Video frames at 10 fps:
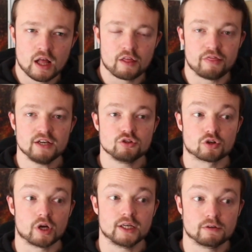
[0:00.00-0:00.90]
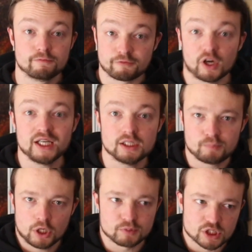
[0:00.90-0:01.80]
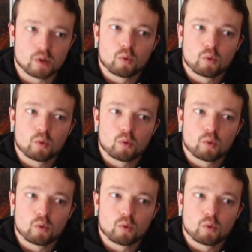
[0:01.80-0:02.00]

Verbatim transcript: then trying to find a purpose. Like,